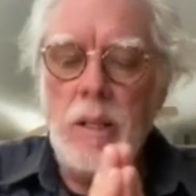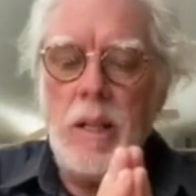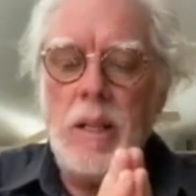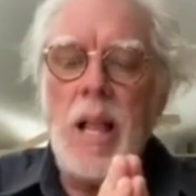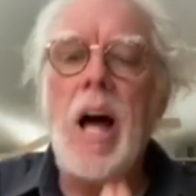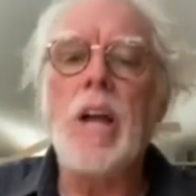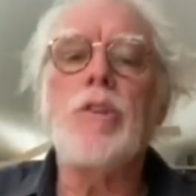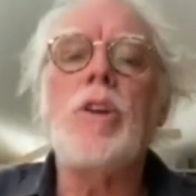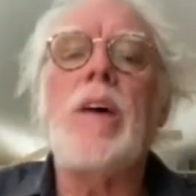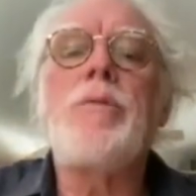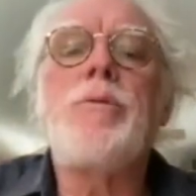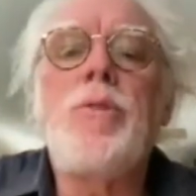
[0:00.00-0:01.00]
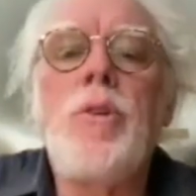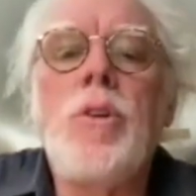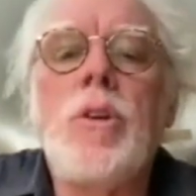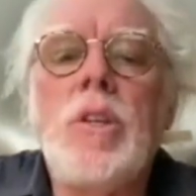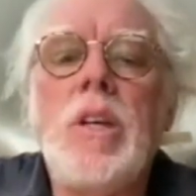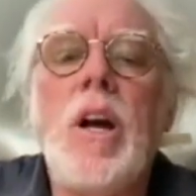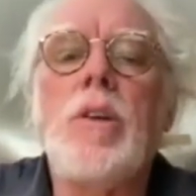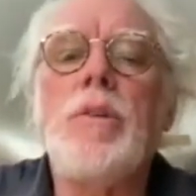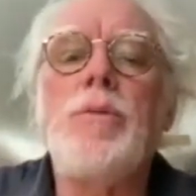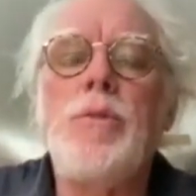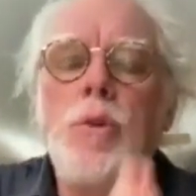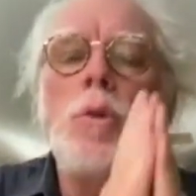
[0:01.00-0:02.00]
l'art de la fugue, the art
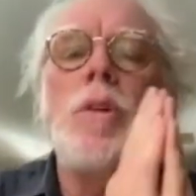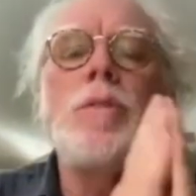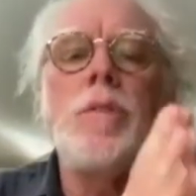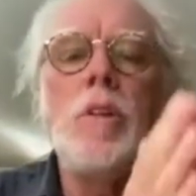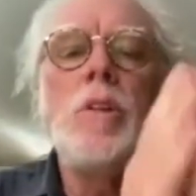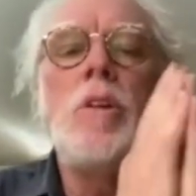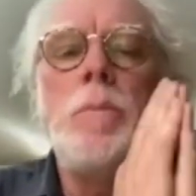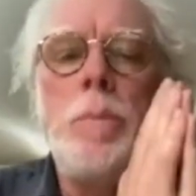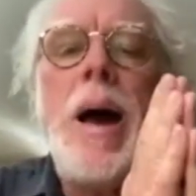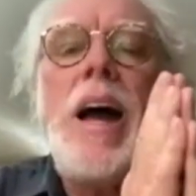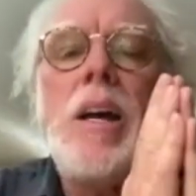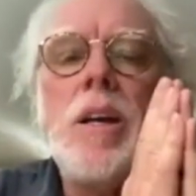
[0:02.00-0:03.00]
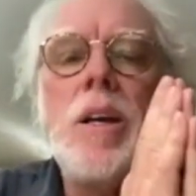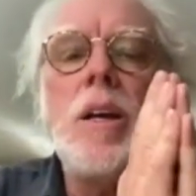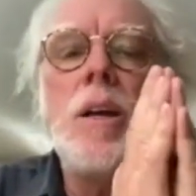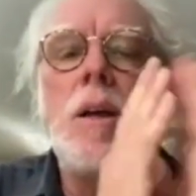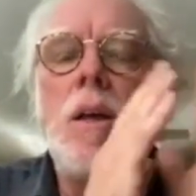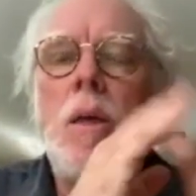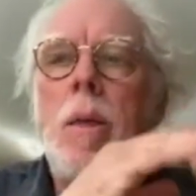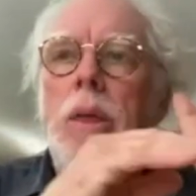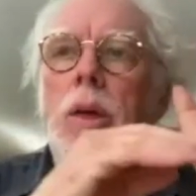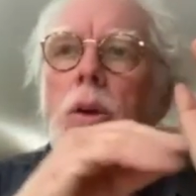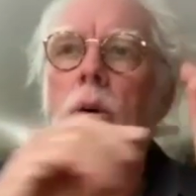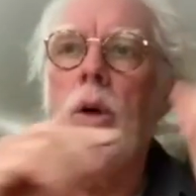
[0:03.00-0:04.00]
of fugue of Bach.
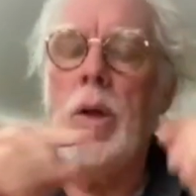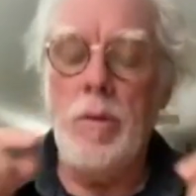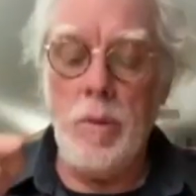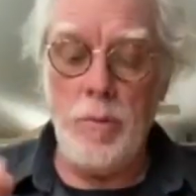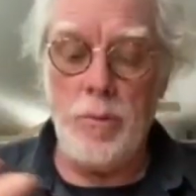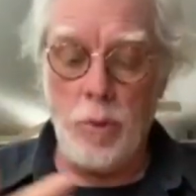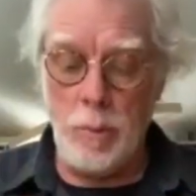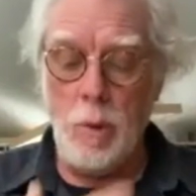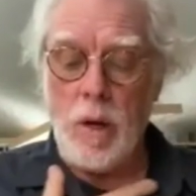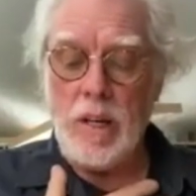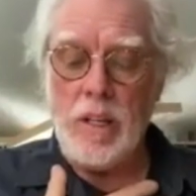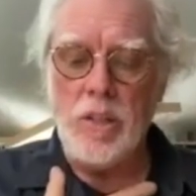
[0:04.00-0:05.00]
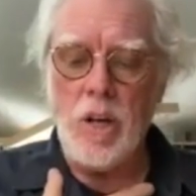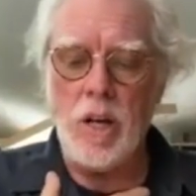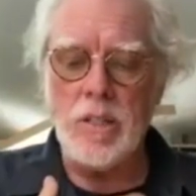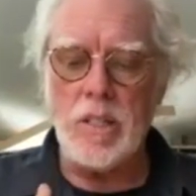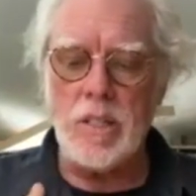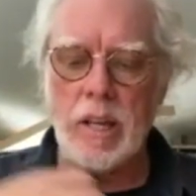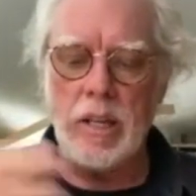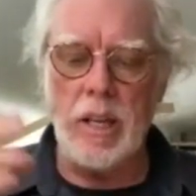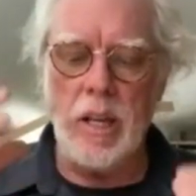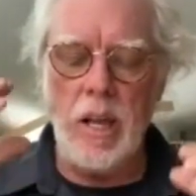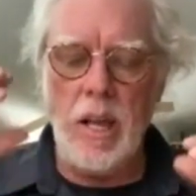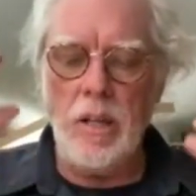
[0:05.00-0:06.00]
You know, for me, what it does is like
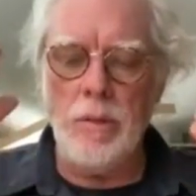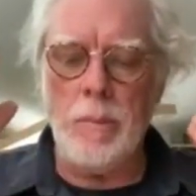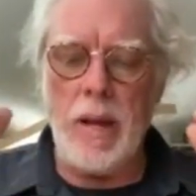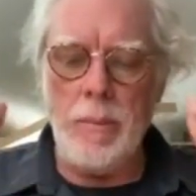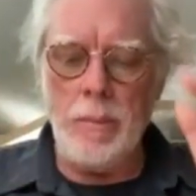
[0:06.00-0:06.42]
my